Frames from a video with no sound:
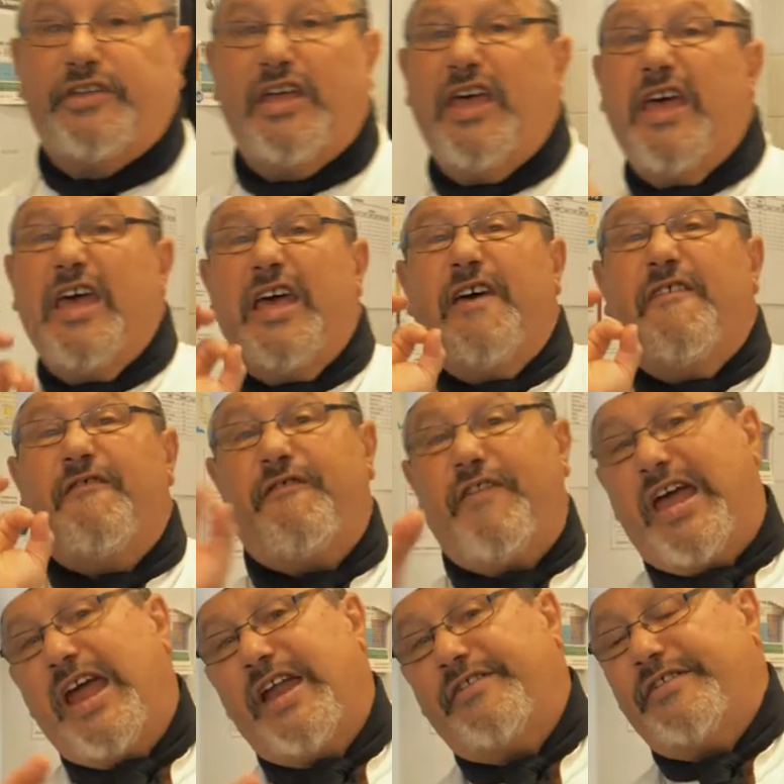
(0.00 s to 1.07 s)

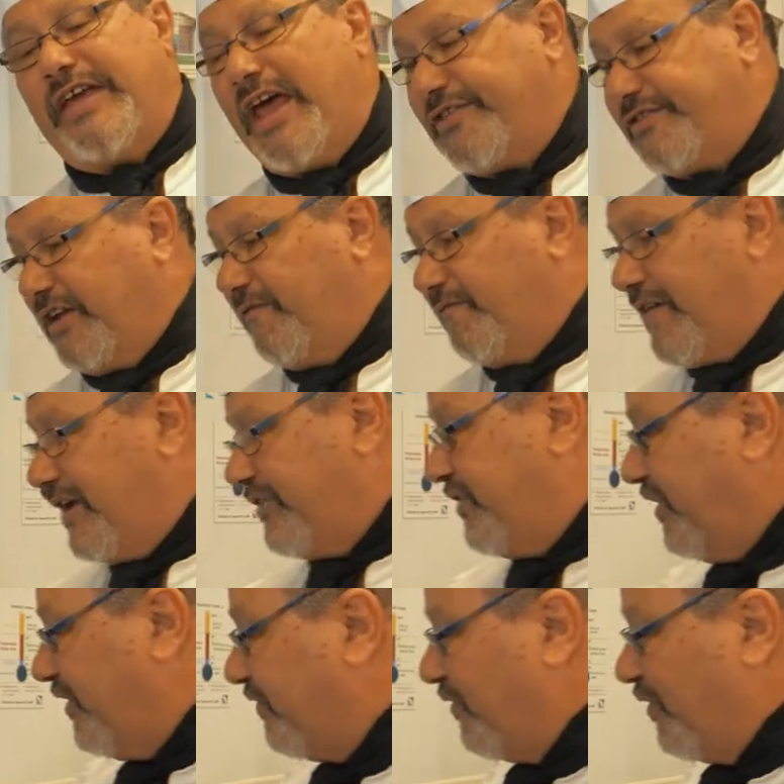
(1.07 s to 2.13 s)
Fantastic
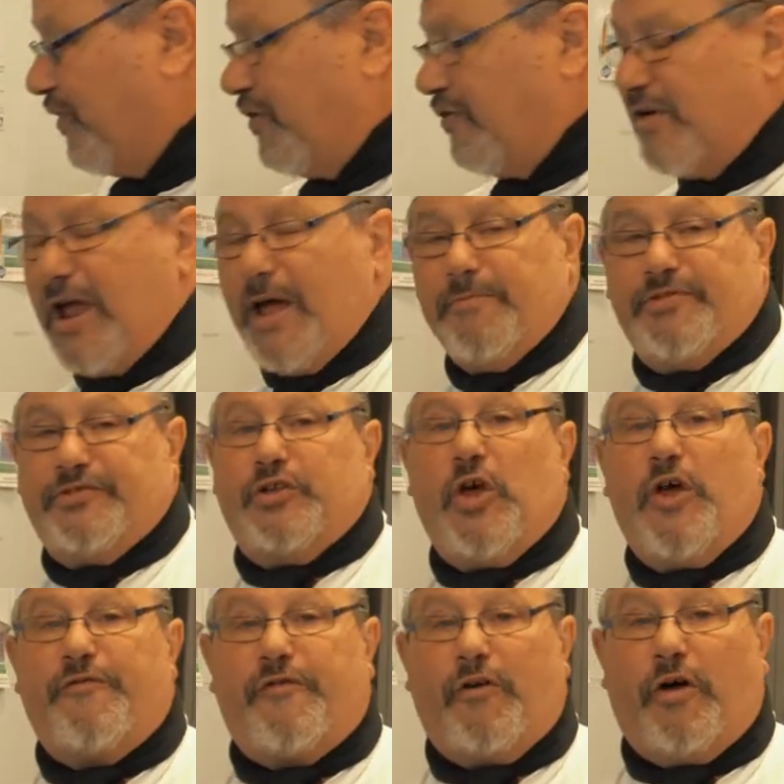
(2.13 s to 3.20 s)
veggies for um,
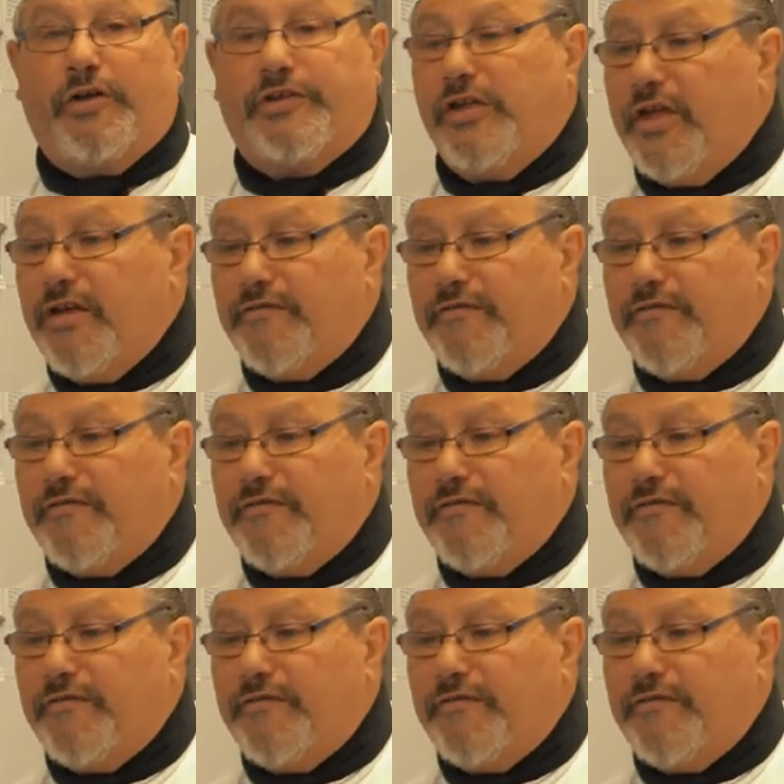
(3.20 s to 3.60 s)
stir fries.